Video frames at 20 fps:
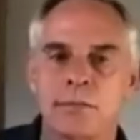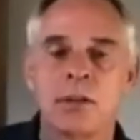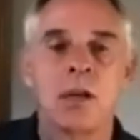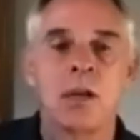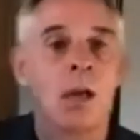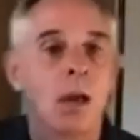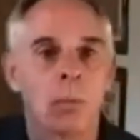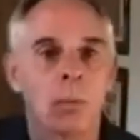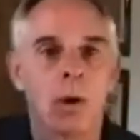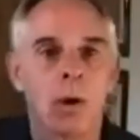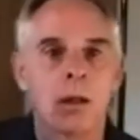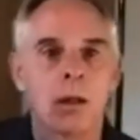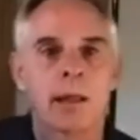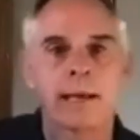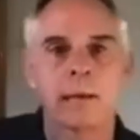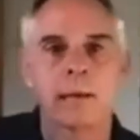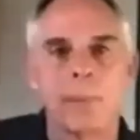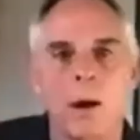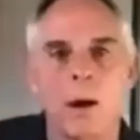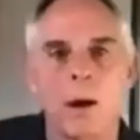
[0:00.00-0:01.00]
Well, like a
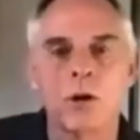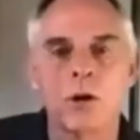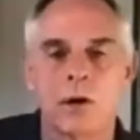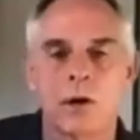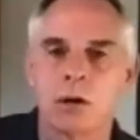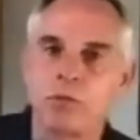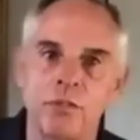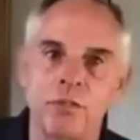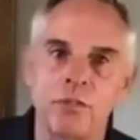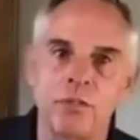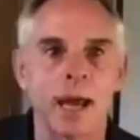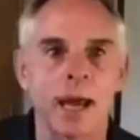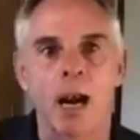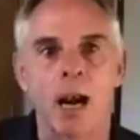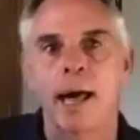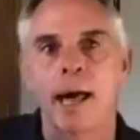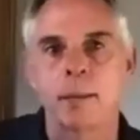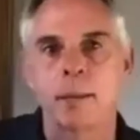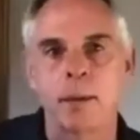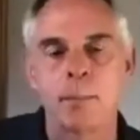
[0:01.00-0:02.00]
bell curve, we've got a lot
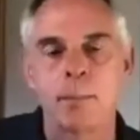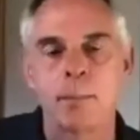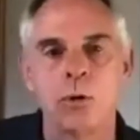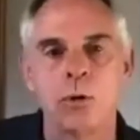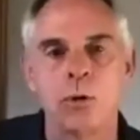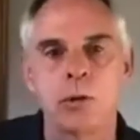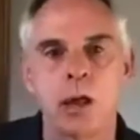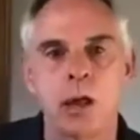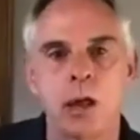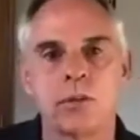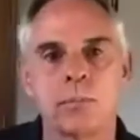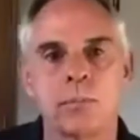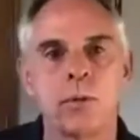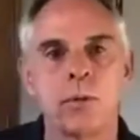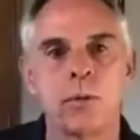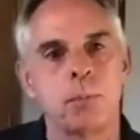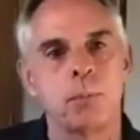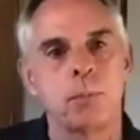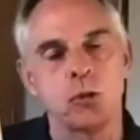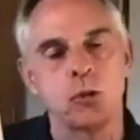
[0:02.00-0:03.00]
of people who love the book,
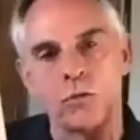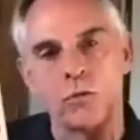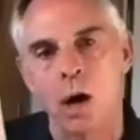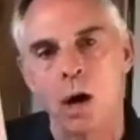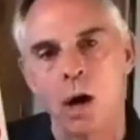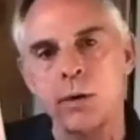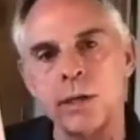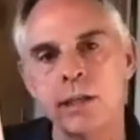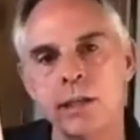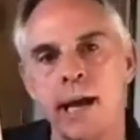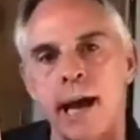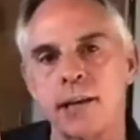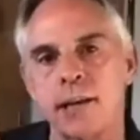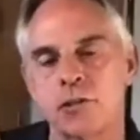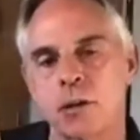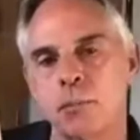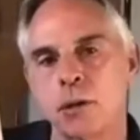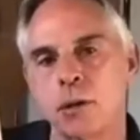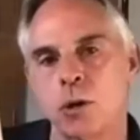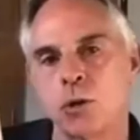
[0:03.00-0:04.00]
but you've always got
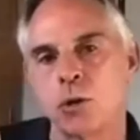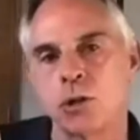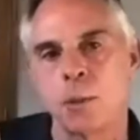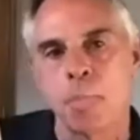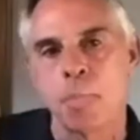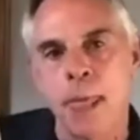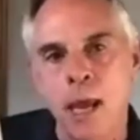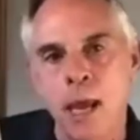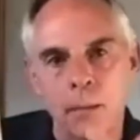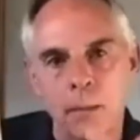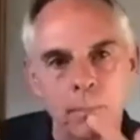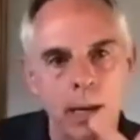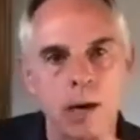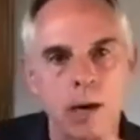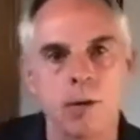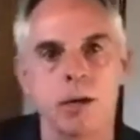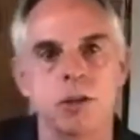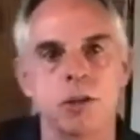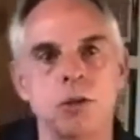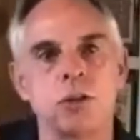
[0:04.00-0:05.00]
some of those
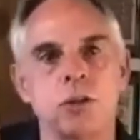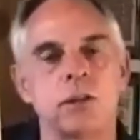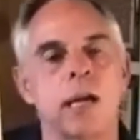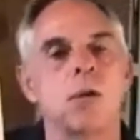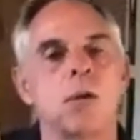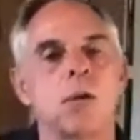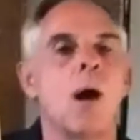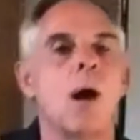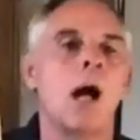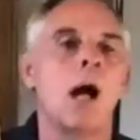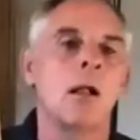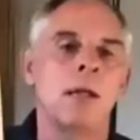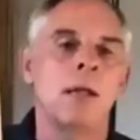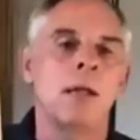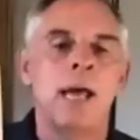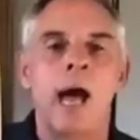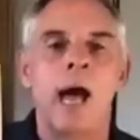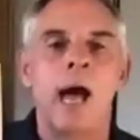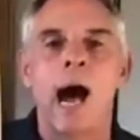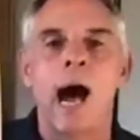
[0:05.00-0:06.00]
parents who say, well,
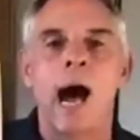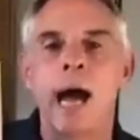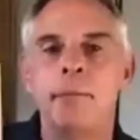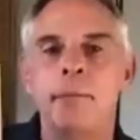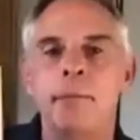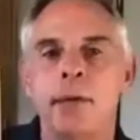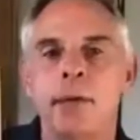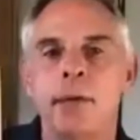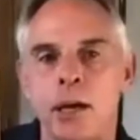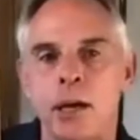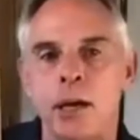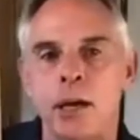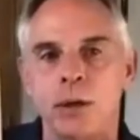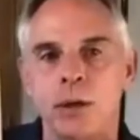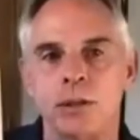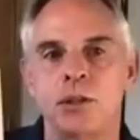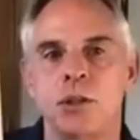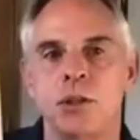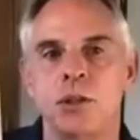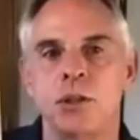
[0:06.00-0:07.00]
I'm not going to
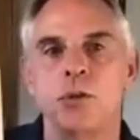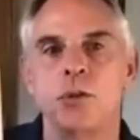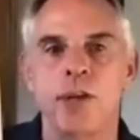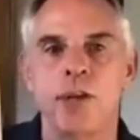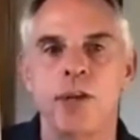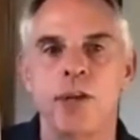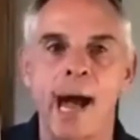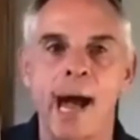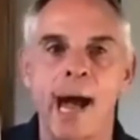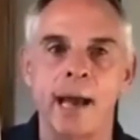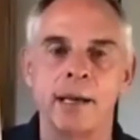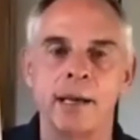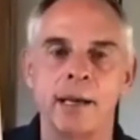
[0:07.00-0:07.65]
do that.